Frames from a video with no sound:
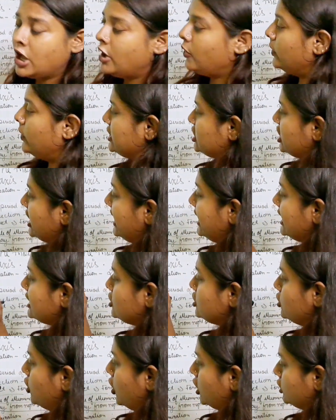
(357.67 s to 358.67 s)
which connects
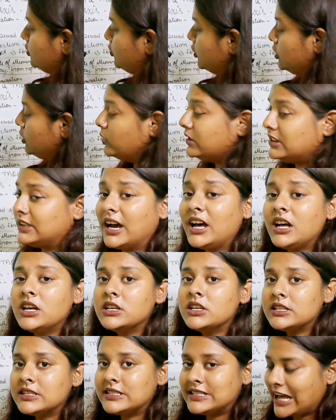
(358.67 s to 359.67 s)
North Pole with the
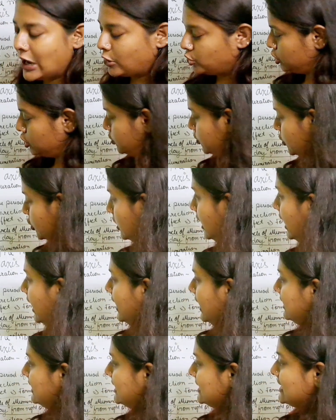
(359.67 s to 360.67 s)
South Pole.
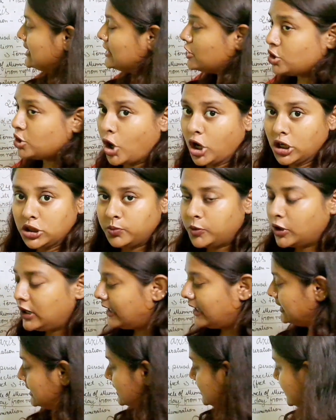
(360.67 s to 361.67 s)
This is North Pole and this